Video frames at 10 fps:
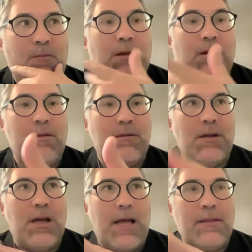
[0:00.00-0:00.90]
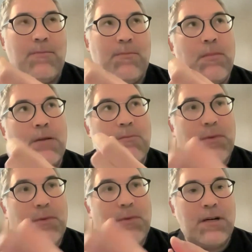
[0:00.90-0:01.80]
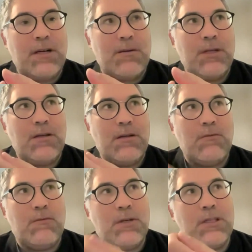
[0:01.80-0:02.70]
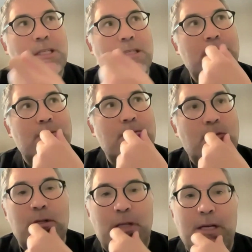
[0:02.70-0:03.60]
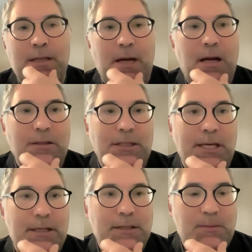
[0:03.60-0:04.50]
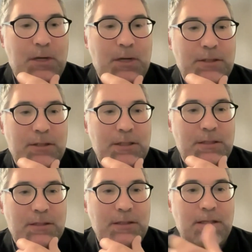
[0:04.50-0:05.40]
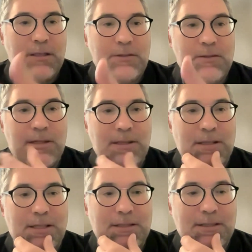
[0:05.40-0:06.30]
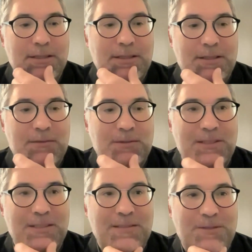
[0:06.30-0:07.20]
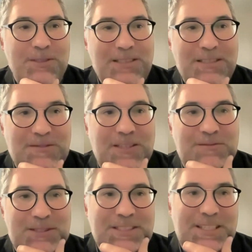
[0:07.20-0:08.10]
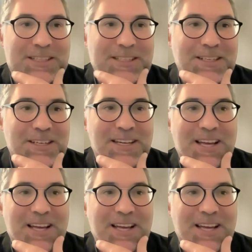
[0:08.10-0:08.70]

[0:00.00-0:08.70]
well, in BibFrame, the work is more like the RDA expression, and so I think that's consistent with what Stefan was saying.